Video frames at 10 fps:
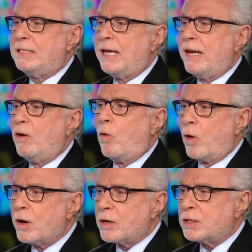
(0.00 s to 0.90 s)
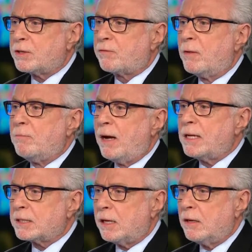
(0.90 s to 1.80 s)
he's getting orders from
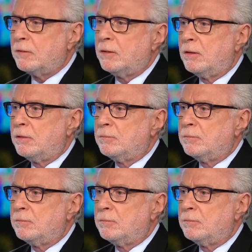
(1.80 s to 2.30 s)
Moscow?